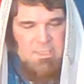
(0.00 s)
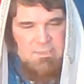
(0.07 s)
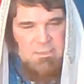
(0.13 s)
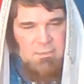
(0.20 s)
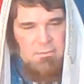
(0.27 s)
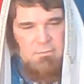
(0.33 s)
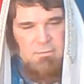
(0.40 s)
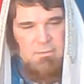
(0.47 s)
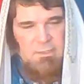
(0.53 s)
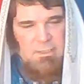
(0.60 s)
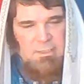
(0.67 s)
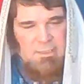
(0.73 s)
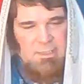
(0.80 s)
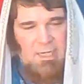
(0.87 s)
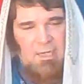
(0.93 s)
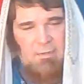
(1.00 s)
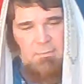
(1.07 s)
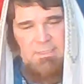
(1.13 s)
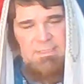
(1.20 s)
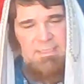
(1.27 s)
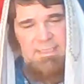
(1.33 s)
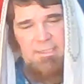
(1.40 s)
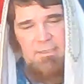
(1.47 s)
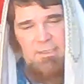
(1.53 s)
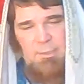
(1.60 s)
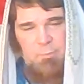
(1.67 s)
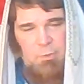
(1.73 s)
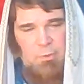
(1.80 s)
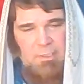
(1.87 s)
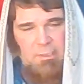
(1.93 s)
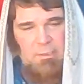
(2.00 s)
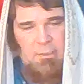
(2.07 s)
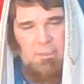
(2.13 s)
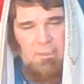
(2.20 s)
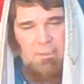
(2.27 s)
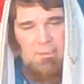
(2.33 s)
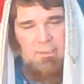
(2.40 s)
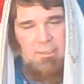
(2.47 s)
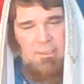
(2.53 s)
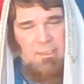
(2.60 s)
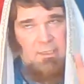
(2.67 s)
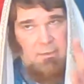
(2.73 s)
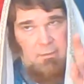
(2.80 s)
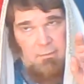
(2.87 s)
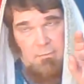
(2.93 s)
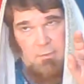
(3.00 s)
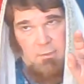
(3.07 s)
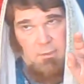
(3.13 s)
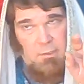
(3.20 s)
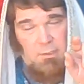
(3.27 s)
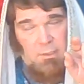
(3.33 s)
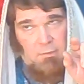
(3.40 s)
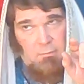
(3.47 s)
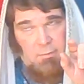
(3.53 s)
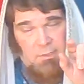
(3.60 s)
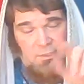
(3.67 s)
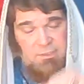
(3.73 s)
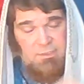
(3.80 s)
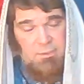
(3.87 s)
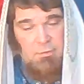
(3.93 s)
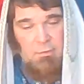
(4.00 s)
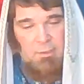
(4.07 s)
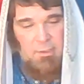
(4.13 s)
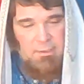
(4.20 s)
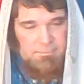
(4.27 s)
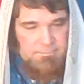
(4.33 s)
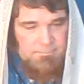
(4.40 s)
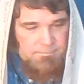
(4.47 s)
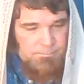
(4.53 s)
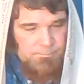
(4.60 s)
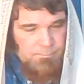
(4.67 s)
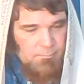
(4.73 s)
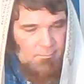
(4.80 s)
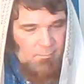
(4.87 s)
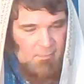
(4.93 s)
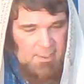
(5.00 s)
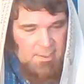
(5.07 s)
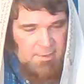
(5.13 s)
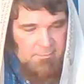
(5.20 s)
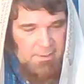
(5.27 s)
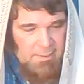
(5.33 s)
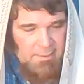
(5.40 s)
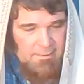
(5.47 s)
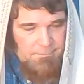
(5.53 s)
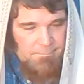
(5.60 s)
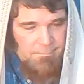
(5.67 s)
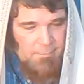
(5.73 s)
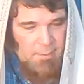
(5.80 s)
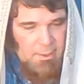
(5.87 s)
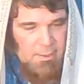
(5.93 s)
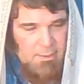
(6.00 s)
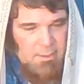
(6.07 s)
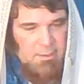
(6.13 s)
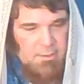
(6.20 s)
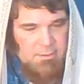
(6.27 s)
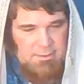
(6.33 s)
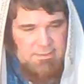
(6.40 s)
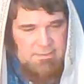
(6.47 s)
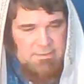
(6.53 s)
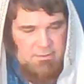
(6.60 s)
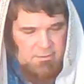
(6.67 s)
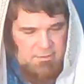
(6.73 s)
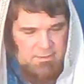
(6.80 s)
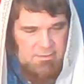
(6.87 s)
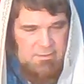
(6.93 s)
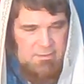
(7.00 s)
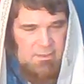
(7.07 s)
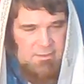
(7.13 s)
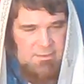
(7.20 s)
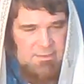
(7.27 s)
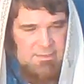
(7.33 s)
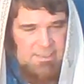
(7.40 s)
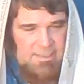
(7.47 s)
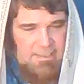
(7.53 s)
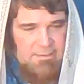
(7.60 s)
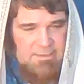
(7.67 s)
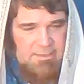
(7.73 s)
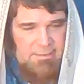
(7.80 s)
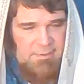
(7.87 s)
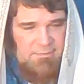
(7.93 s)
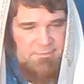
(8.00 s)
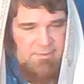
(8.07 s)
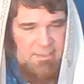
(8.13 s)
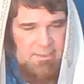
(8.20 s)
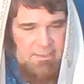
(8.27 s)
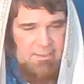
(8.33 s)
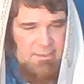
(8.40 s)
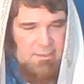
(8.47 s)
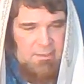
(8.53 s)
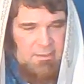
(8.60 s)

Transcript: So, God wants to heal your broken heart, restore. Amen. Let's go to 2 Timothy,